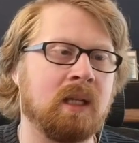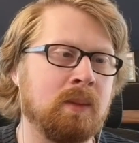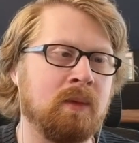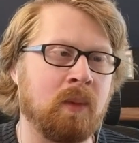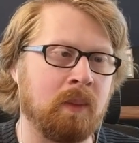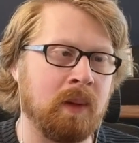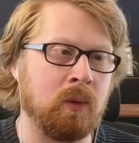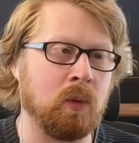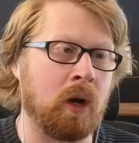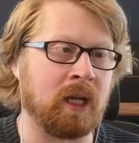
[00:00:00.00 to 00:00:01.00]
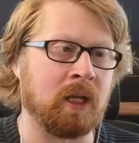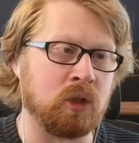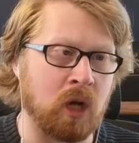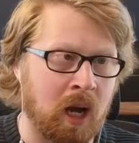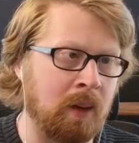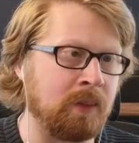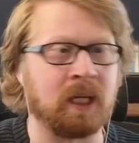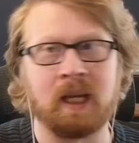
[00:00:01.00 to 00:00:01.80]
Some of them are people who want to get jobs. Like